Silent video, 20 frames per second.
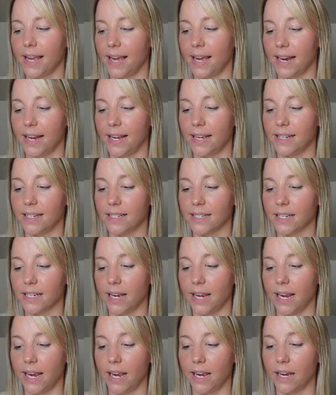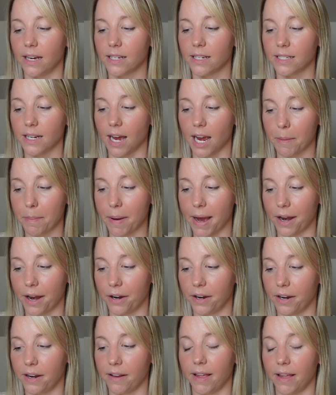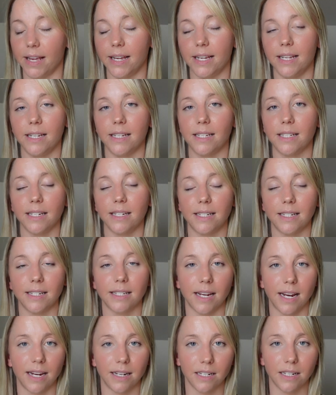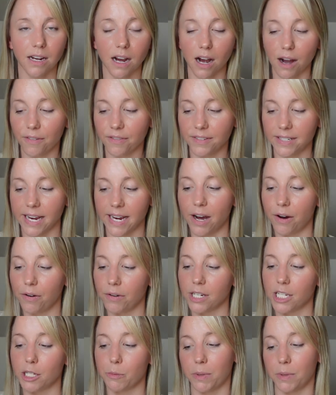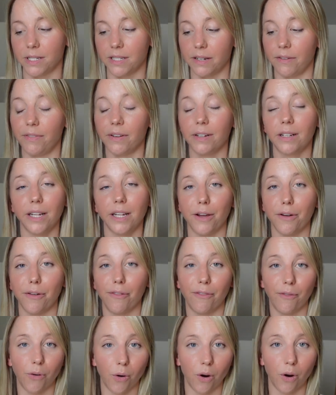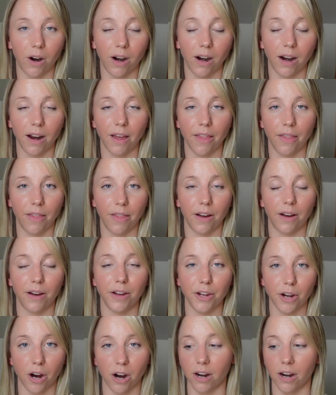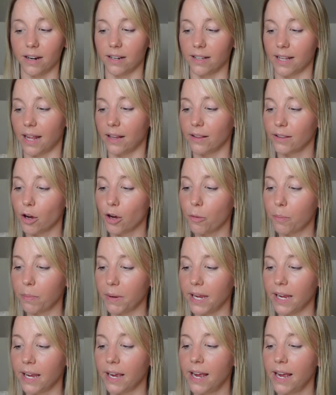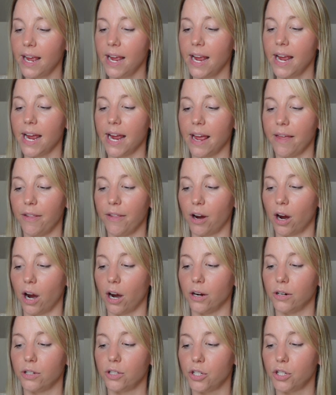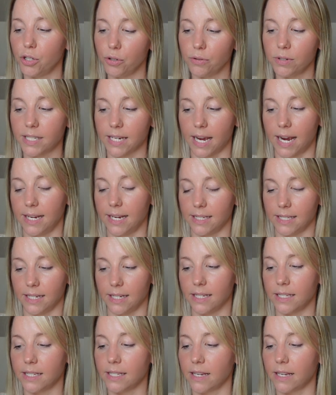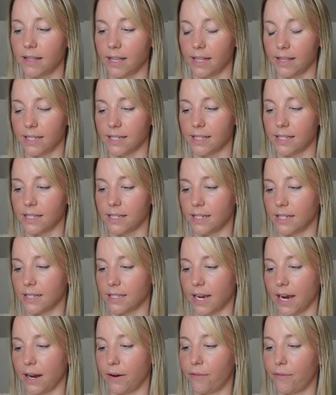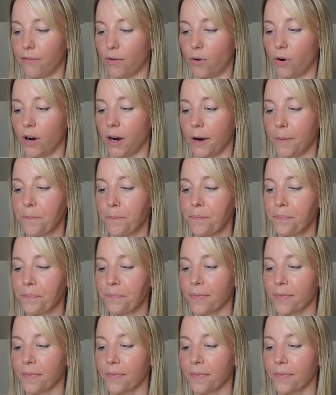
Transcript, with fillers: It is a sock pattern that is designed cuff down specifically for the yarn Léttlopi, and there are two sizes that this is designed for.